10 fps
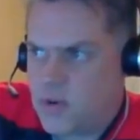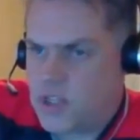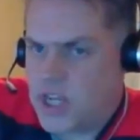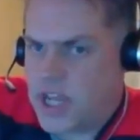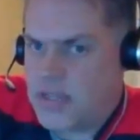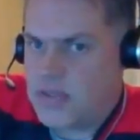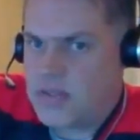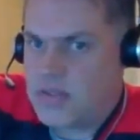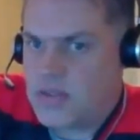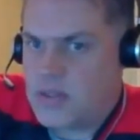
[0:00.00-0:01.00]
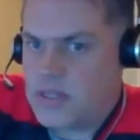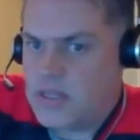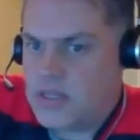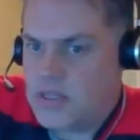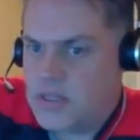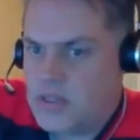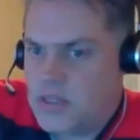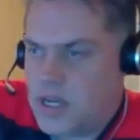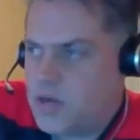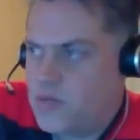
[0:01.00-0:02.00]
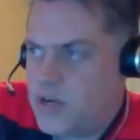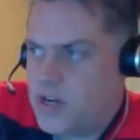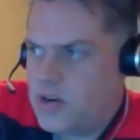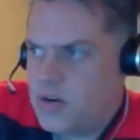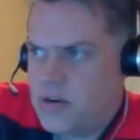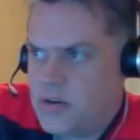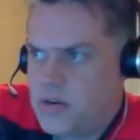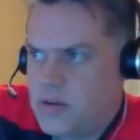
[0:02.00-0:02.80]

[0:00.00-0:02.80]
Georgia has the tiebreaker.